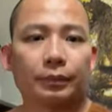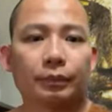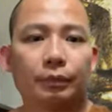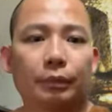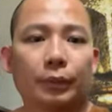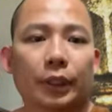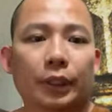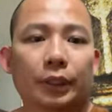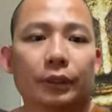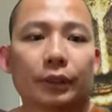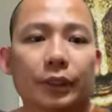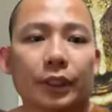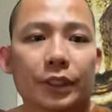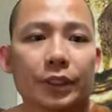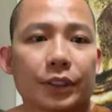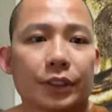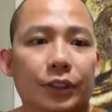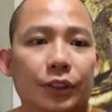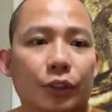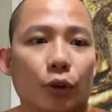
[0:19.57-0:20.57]
But this
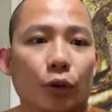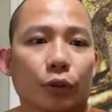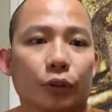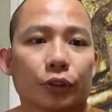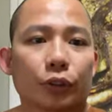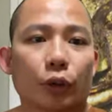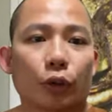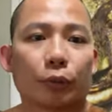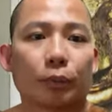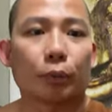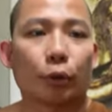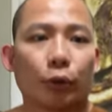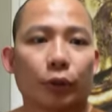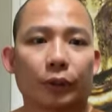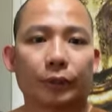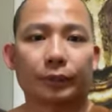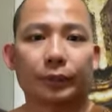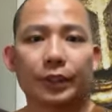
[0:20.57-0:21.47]
is so important.